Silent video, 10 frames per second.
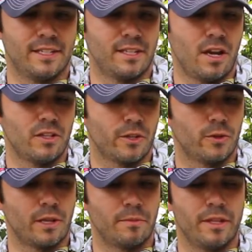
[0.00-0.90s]
This is also
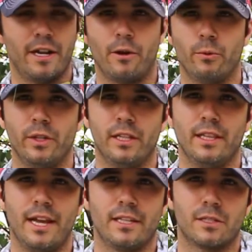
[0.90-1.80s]
something I really
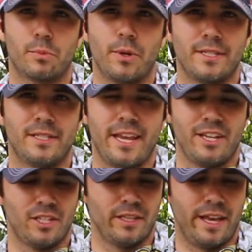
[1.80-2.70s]
like, this
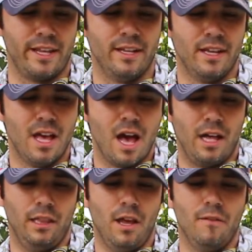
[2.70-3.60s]
presentation that
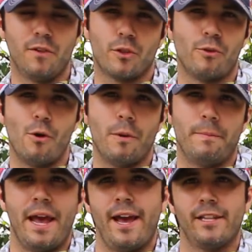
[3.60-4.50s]
I love to throw in
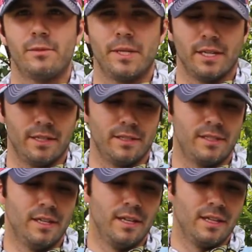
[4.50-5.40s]
pads,
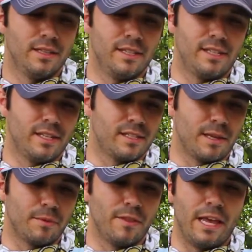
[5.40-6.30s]
because this is
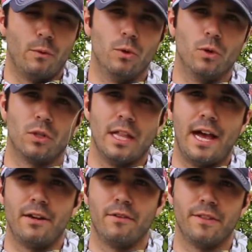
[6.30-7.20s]
something that will
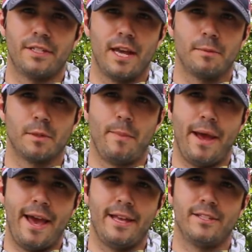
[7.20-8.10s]
glide over the tops of
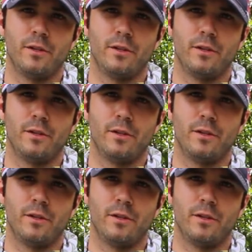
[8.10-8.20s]
pads.